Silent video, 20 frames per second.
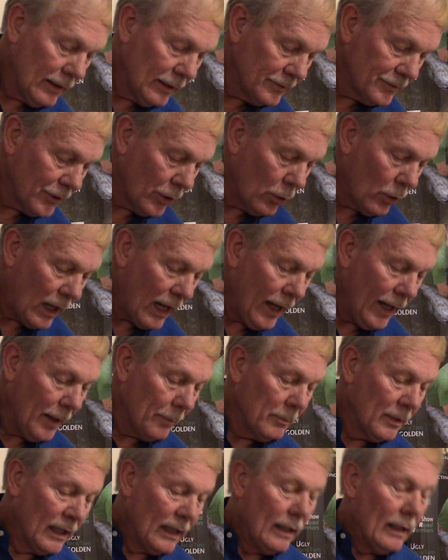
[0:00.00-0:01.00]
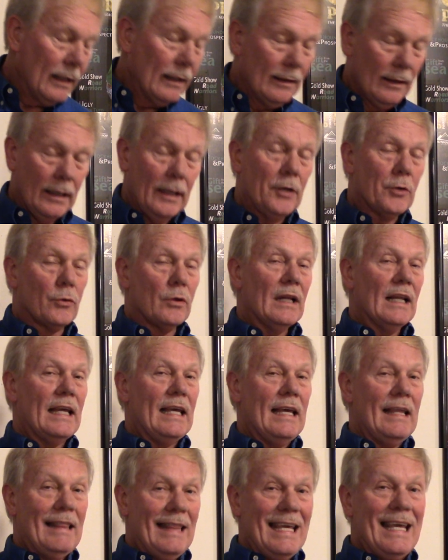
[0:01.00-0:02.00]
So I am
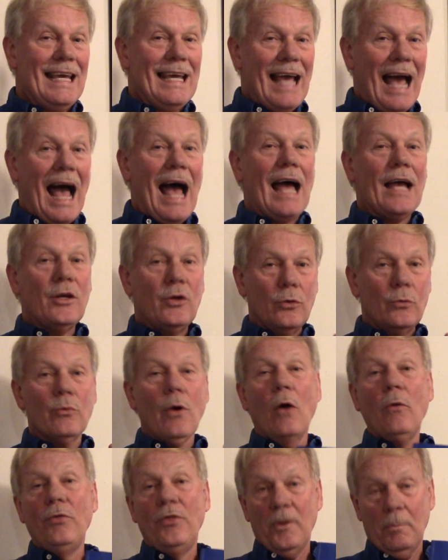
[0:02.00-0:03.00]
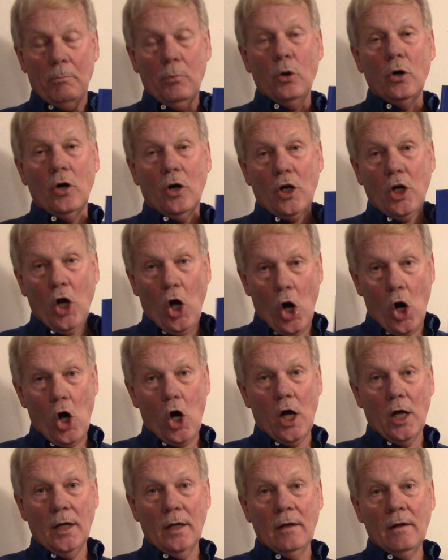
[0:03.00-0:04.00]
literally the guy who wrote the book
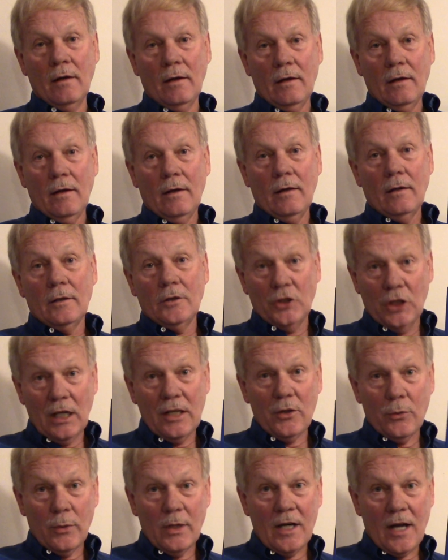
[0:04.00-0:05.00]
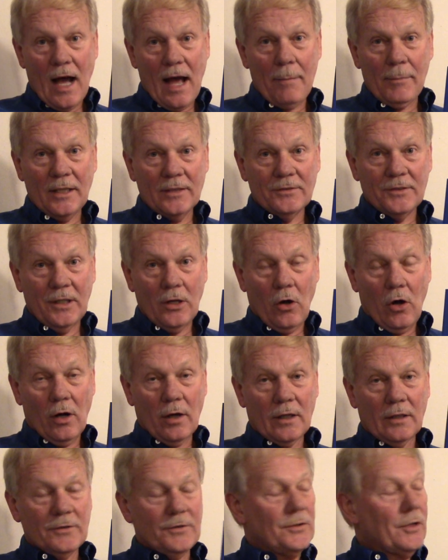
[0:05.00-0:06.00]
on genuine diamonds in
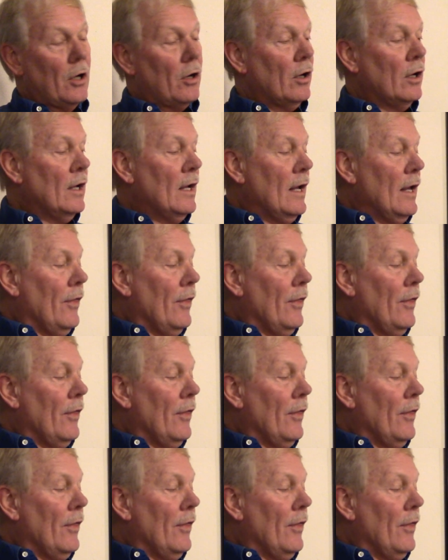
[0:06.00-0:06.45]
Arkansas.